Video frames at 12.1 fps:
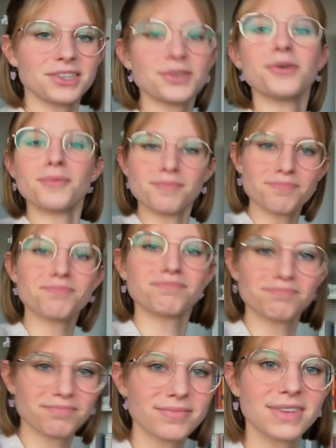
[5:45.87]
so
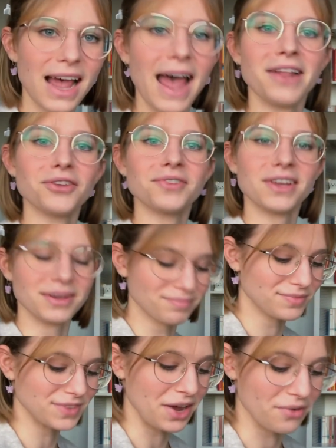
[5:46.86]
end of the
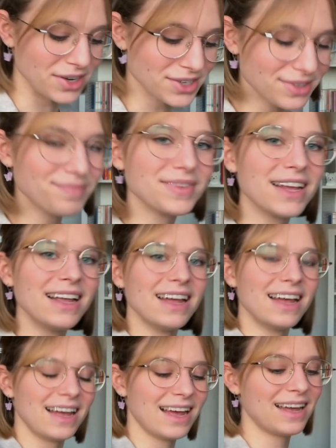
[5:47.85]
digression.
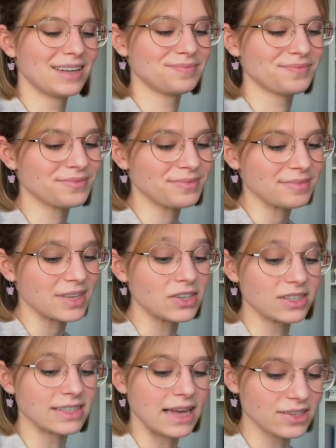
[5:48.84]
So
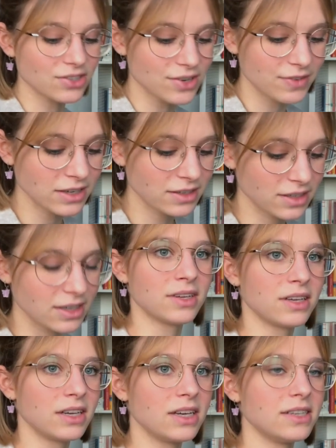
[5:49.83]
this Estraven
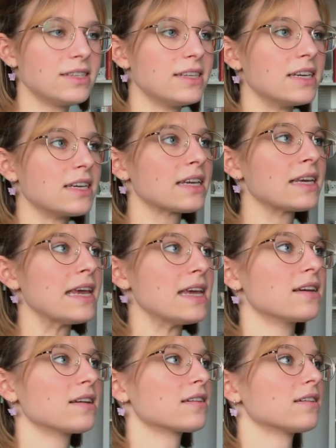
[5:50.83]
is the
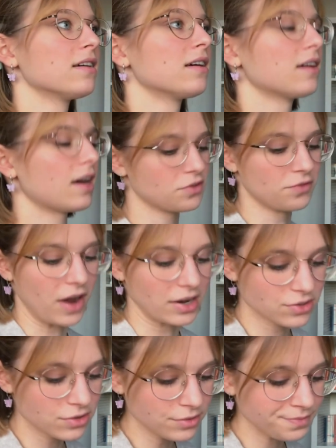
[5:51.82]
king
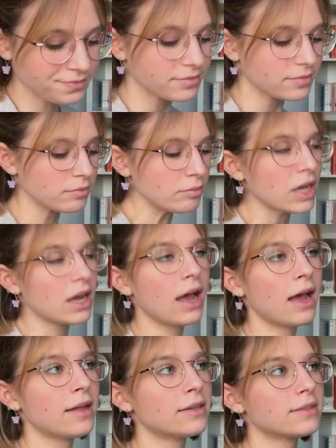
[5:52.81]
advisor,
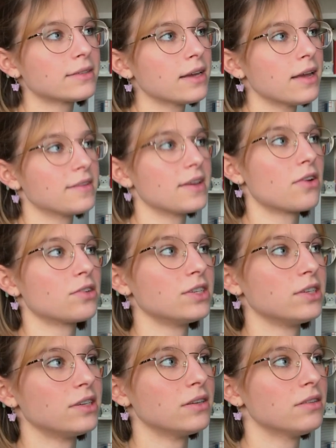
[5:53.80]
and they are
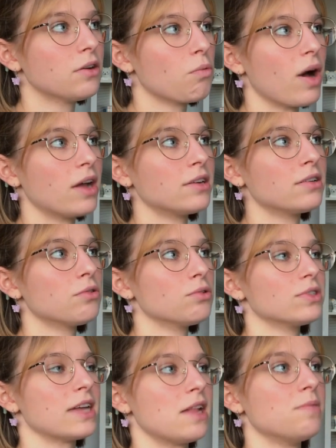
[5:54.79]
the one
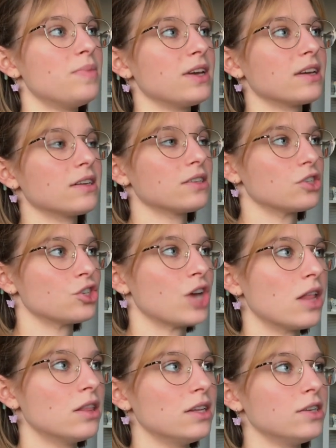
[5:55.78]
who's helping
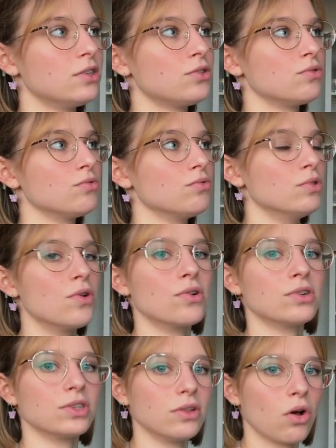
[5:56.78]
Janley to
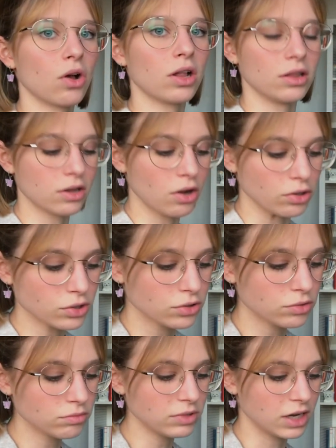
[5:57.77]
learn the local
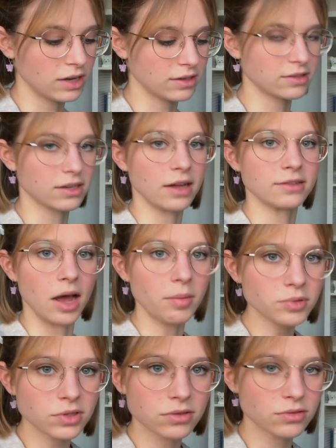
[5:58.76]
costume and
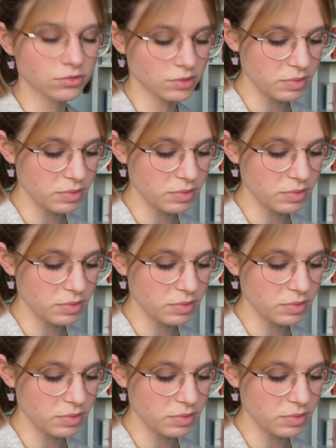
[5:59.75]
adapt to the